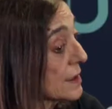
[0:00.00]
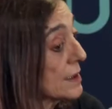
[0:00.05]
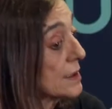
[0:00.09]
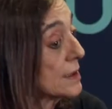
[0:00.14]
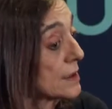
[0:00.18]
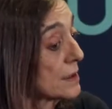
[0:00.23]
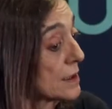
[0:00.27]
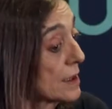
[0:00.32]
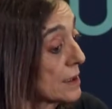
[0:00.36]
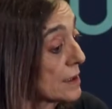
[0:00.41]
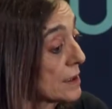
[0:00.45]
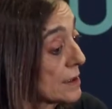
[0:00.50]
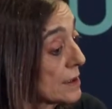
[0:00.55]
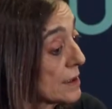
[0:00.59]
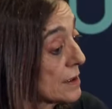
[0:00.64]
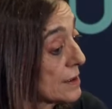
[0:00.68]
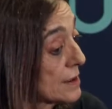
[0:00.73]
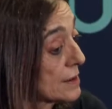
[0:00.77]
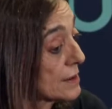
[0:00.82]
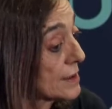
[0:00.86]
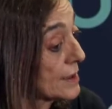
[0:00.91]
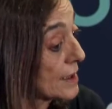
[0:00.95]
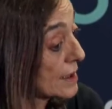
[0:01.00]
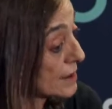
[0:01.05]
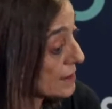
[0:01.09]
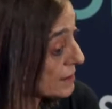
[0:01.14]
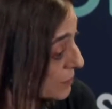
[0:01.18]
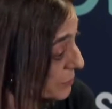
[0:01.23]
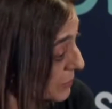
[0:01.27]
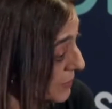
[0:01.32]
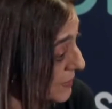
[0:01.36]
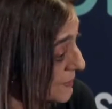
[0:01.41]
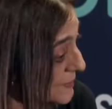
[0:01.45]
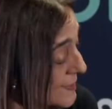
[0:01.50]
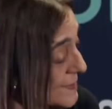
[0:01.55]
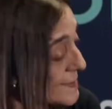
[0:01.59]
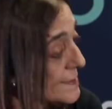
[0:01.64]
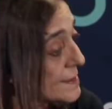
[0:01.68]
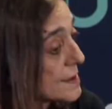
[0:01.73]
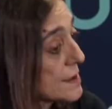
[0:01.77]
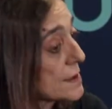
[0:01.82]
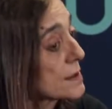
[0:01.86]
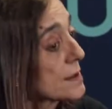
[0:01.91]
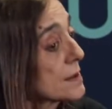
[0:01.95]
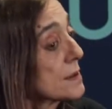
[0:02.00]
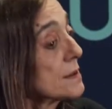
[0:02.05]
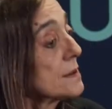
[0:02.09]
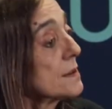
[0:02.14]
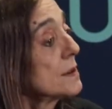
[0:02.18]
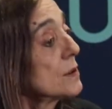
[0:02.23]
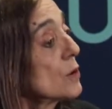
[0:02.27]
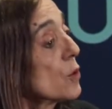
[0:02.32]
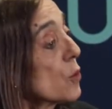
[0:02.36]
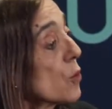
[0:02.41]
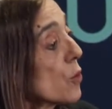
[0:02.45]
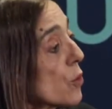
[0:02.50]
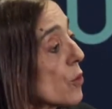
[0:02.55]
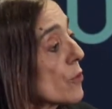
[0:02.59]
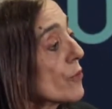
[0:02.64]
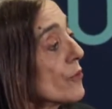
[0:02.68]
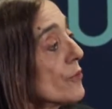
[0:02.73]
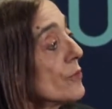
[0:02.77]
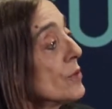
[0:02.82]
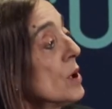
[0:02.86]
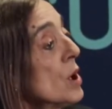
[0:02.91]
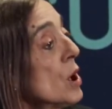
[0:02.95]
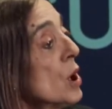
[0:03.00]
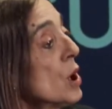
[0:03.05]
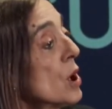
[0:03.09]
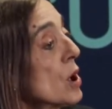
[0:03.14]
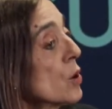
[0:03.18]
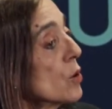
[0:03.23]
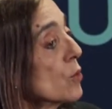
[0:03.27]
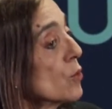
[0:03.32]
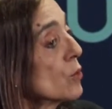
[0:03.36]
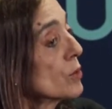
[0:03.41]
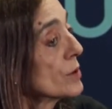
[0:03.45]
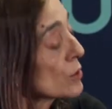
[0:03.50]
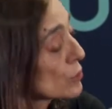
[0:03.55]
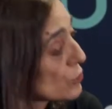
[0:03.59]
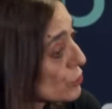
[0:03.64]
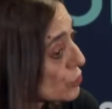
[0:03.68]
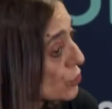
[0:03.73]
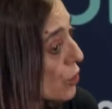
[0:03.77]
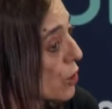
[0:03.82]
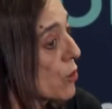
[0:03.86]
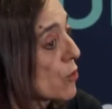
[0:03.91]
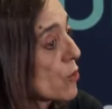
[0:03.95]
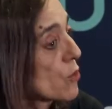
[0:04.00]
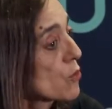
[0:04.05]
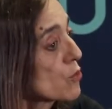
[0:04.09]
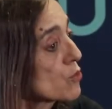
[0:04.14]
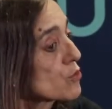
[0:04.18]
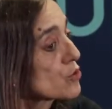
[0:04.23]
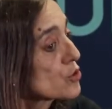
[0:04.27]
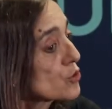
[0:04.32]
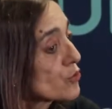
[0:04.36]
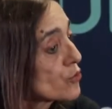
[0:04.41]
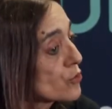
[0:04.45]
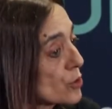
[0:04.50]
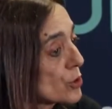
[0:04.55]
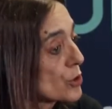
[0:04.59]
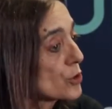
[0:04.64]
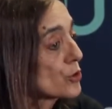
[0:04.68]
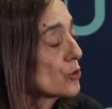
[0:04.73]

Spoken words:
response to this, but I would also like to say that